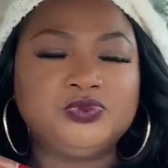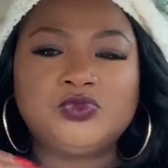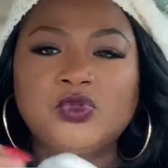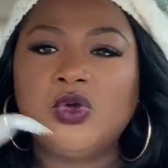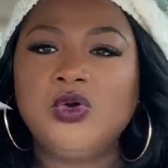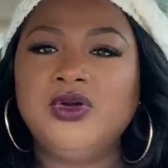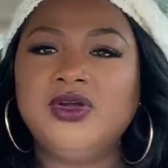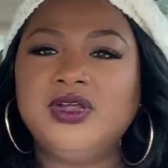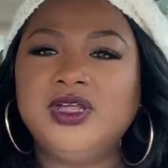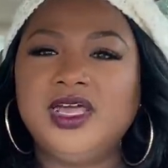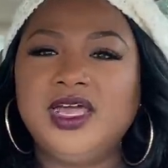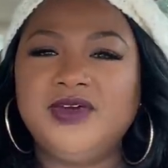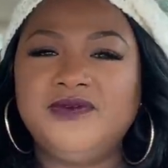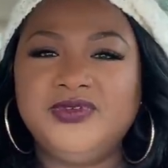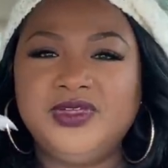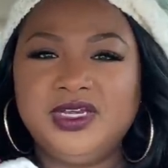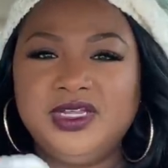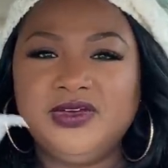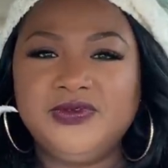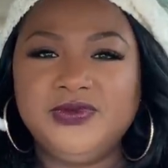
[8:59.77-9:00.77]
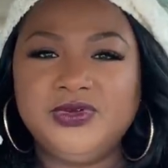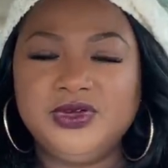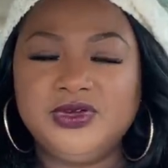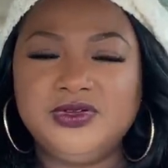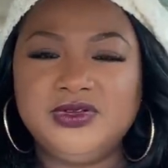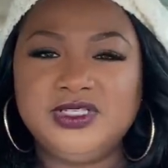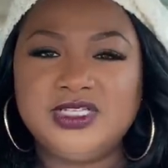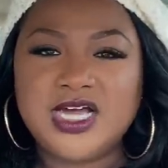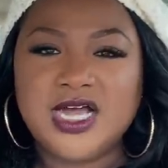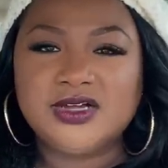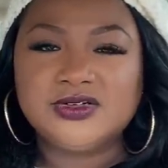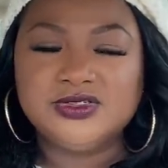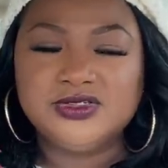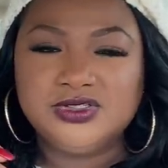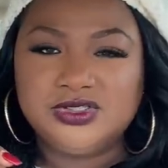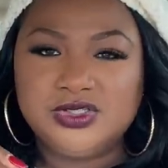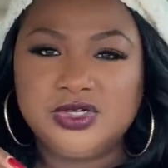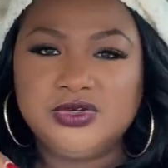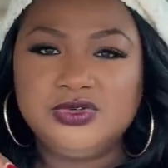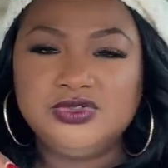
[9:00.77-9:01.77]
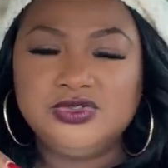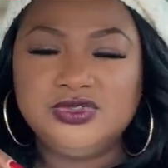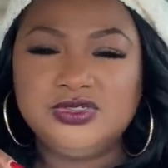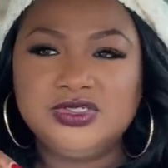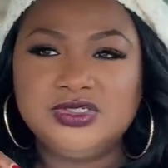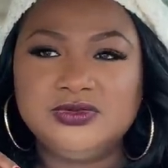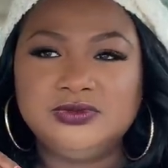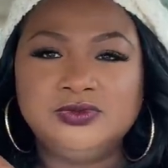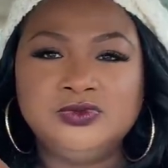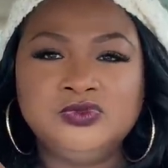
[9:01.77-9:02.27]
Or have any of your doctors told you to